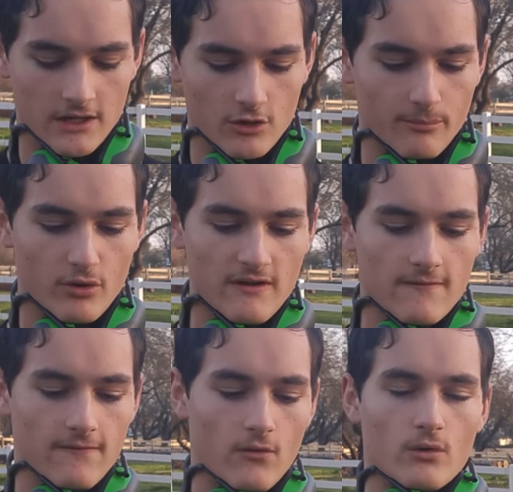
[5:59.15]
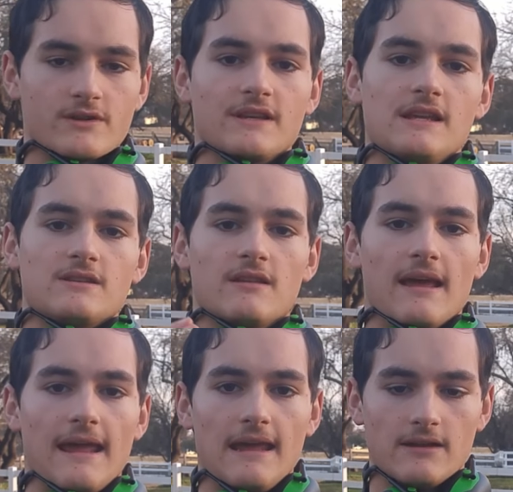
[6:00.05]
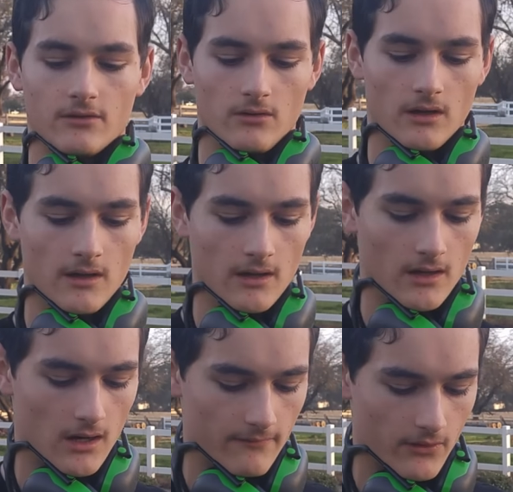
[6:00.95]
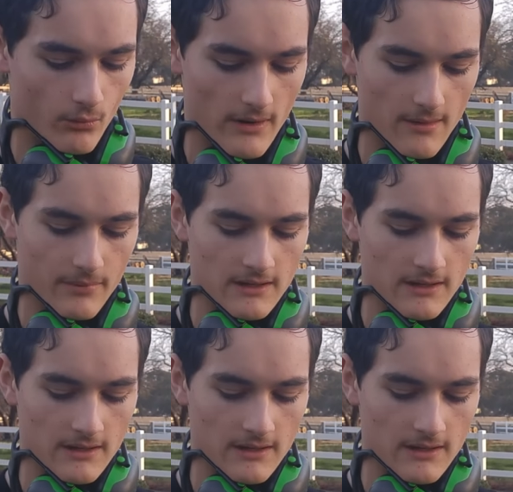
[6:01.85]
you're putting force into the handle of the whip.